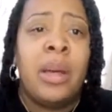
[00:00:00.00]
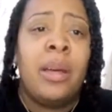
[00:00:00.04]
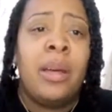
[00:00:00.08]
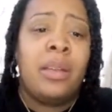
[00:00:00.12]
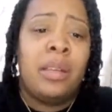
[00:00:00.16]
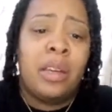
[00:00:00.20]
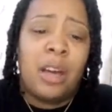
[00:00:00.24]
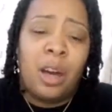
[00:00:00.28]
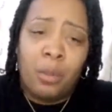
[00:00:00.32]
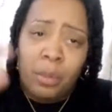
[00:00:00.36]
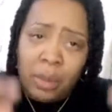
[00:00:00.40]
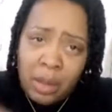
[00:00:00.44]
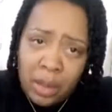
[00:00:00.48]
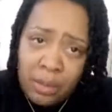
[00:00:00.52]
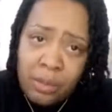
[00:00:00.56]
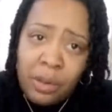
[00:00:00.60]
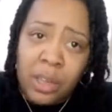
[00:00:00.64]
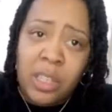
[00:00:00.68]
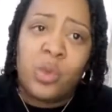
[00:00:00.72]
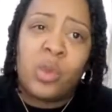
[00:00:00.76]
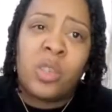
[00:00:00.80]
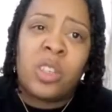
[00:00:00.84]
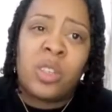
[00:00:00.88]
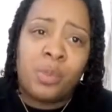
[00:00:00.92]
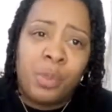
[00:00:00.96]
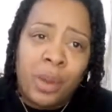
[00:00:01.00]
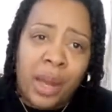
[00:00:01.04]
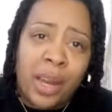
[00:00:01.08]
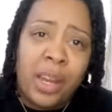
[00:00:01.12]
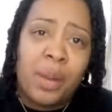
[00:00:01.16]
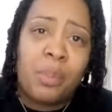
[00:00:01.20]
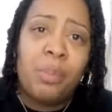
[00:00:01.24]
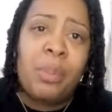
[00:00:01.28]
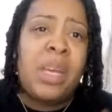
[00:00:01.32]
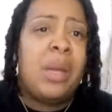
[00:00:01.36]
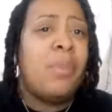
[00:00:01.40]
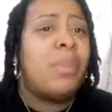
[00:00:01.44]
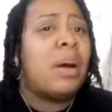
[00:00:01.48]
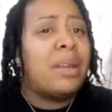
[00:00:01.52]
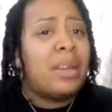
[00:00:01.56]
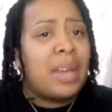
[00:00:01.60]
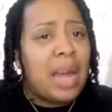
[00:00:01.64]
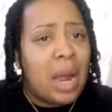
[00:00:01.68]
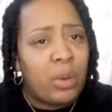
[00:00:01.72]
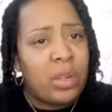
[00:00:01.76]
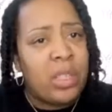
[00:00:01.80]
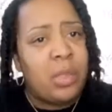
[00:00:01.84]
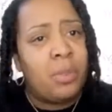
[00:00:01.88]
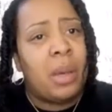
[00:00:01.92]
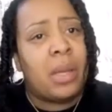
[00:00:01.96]
Y'all motherfuckers respect me by not
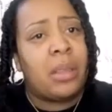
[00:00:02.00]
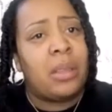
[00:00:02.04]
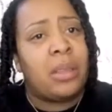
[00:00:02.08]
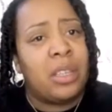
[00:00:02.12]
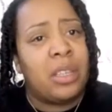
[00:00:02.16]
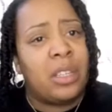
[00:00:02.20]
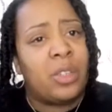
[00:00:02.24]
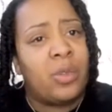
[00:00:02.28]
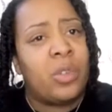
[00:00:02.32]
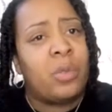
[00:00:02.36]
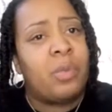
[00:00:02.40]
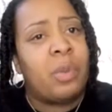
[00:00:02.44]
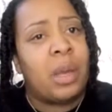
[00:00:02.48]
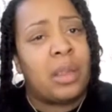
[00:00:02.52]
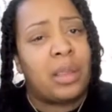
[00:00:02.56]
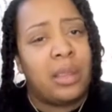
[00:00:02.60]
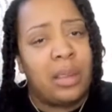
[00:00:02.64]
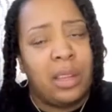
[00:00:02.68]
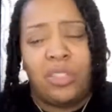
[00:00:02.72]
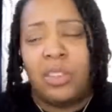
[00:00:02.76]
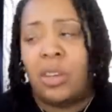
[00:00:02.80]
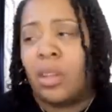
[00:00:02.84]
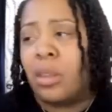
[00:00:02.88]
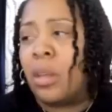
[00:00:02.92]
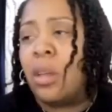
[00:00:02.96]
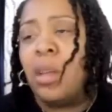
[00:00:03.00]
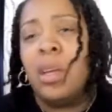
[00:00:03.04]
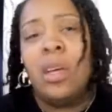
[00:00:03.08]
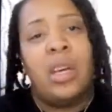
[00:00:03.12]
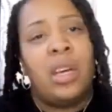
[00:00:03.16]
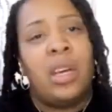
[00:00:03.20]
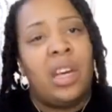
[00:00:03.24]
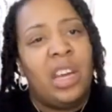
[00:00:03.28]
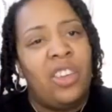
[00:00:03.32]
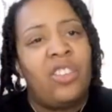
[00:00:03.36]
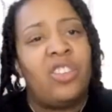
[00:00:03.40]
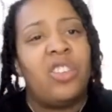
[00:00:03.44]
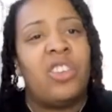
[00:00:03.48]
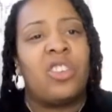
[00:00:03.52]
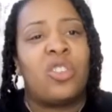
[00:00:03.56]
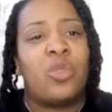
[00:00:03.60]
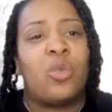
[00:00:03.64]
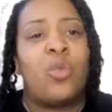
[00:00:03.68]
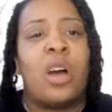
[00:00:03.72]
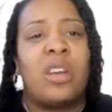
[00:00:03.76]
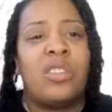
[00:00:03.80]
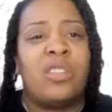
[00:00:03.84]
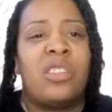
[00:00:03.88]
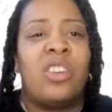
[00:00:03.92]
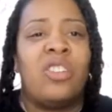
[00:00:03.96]
respect disrespecting each other. He should have
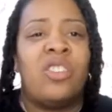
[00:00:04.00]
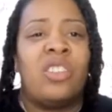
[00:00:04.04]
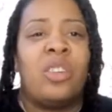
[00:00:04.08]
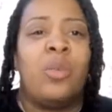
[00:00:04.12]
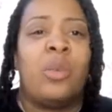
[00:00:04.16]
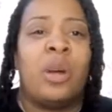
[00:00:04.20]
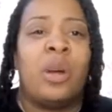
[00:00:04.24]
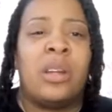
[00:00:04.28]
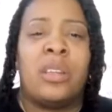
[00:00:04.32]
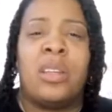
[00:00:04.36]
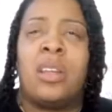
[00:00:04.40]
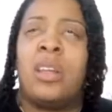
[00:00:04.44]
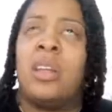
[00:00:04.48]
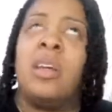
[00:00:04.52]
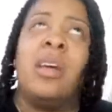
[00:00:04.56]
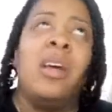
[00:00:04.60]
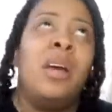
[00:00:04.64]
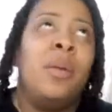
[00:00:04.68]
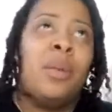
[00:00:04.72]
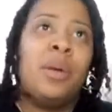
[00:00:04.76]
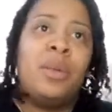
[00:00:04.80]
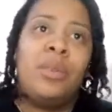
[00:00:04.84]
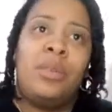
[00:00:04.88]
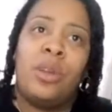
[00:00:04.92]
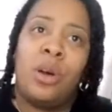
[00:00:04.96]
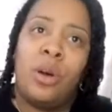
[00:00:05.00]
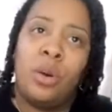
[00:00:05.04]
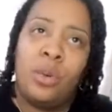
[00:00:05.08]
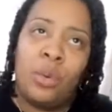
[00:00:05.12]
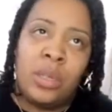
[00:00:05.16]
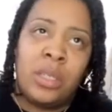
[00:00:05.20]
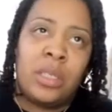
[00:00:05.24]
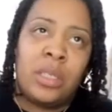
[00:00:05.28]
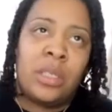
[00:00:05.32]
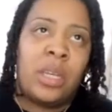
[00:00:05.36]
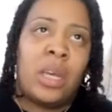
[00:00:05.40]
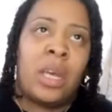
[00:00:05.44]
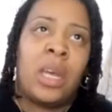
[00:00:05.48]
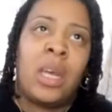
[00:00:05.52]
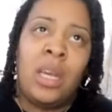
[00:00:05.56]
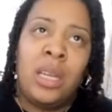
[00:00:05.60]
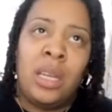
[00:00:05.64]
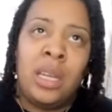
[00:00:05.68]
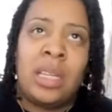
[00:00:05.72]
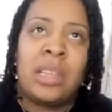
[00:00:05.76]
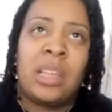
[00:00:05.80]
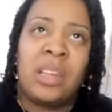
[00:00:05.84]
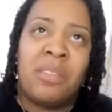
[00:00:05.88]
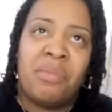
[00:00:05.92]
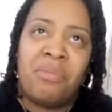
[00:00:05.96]
squashed that shit right then. But no, instead he
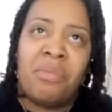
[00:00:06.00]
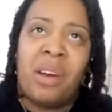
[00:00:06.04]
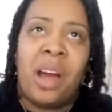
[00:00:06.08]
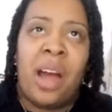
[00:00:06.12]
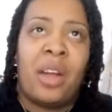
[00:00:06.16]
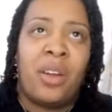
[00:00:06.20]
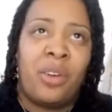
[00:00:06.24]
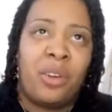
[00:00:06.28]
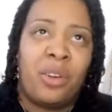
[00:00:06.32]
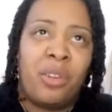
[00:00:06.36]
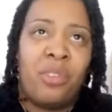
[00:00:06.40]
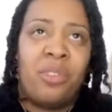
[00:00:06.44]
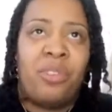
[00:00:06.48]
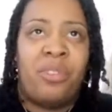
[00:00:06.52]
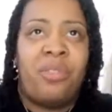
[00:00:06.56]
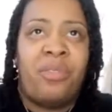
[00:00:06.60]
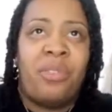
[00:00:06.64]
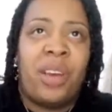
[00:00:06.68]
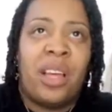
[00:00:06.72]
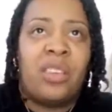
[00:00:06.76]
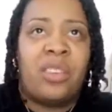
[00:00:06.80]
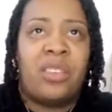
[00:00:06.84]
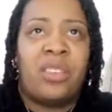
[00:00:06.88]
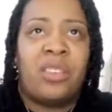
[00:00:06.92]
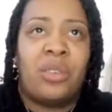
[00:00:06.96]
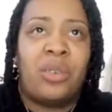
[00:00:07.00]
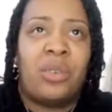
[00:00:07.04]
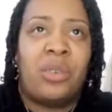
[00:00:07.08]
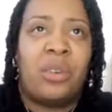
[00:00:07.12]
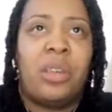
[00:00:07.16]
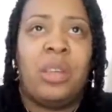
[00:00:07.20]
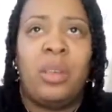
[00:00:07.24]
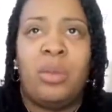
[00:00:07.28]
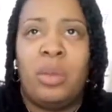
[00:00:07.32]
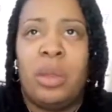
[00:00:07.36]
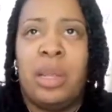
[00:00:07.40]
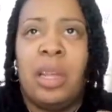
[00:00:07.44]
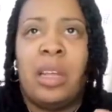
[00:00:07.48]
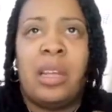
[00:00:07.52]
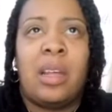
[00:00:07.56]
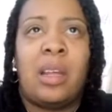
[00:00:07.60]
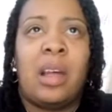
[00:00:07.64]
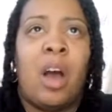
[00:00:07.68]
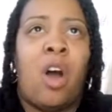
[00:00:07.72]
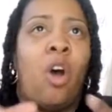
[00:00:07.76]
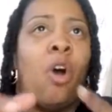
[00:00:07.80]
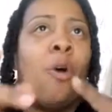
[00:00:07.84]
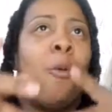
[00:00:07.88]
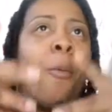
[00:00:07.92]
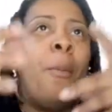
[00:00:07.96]
let that fire fester and he let it
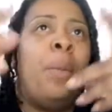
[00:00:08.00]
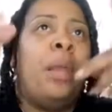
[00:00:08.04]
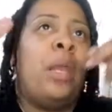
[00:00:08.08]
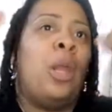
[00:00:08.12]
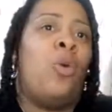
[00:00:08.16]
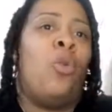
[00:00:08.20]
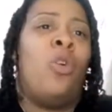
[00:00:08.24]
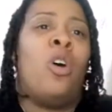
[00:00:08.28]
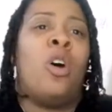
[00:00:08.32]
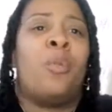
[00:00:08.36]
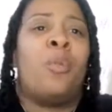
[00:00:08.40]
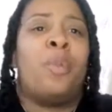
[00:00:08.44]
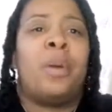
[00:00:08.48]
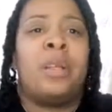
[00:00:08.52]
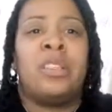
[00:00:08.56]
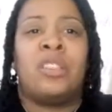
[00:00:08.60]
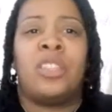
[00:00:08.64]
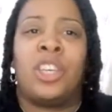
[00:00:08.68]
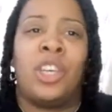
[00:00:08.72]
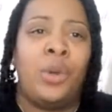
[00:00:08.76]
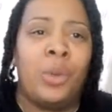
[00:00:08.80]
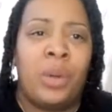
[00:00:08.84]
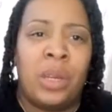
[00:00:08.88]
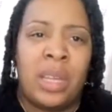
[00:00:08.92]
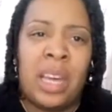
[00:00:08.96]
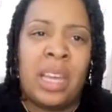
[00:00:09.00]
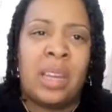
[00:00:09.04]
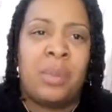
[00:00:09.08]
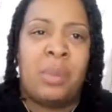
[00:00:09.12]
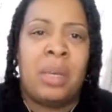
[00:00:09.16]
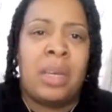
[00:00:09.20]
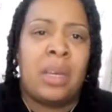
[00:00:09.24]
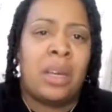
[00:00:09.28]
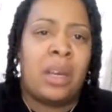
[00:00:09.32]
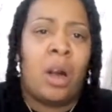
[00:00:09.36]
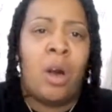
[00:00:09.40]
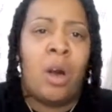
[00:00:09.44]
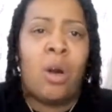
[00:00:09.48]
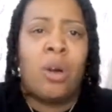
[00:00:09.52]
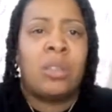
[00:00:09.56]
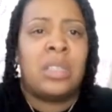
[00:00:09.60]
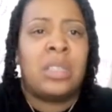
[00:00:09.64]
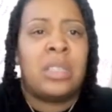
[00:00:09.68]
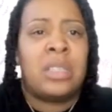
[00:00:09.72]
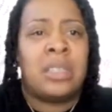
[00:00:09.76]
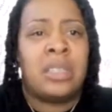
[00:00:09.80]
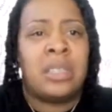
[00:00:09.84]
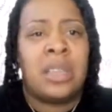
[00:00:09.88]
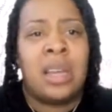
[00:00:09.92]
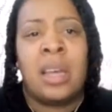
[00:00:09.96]
all blow up and security had to be called to the
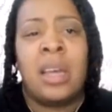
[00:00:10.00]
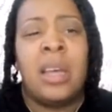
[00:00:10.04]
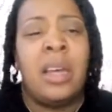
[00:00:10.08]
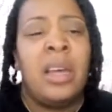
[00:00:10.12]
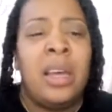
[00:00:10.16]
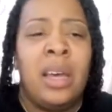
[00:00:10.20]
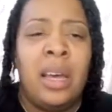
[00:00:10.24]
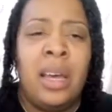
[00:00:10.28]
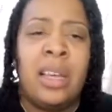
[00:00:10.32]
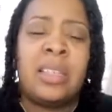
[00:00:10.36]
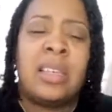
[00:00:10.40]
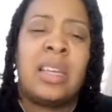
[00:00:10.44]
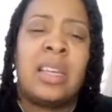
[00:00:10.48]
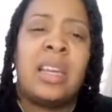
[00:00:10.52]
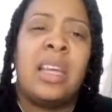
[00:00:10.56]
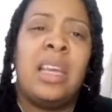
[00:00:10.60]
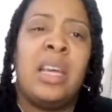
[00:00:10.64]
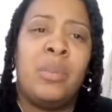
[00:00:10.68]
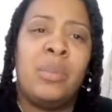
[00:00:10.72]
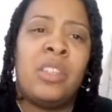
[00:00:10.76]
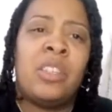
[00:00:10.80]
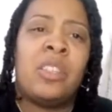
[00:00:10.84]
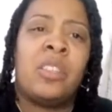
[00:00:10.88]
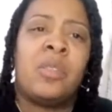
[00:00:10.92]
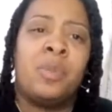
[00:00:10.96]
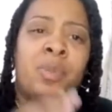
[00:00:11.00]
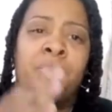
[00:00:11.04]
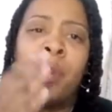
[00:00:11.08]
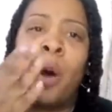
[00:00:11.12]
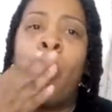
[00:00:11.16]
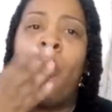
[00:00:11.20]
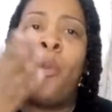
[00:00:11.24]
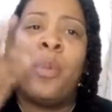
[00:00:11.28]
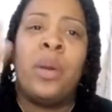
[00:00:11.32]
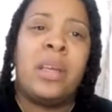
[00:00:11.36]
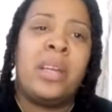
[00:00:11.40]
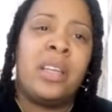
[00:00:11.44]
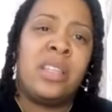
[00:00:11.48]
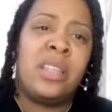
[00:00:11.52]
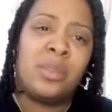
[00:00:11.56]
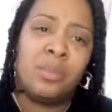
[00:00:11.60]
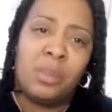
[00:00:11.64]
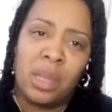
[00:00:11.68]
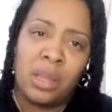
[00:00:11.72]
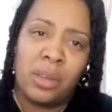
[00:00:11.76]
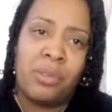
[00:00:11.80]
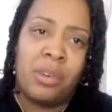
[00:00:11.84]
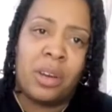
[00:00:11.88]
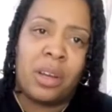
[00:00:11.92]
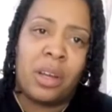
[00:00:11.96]
set instead of him just opening his
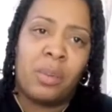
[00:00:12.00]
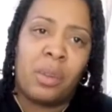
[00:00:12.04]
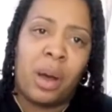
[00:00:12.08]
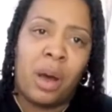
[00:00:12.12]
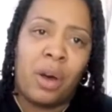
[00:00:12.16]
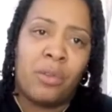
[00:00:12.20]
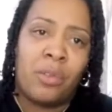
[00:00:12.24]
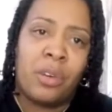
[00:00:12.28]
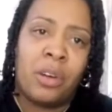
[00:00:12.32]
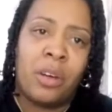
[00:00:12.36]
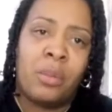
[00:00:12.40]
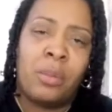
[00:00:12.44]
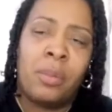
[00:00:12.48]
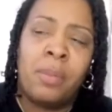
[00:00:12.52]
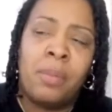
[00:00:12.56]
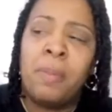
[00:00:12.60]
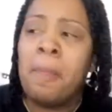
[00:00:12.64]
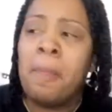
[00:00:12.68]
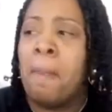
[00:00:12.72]
motherfucking mouth up.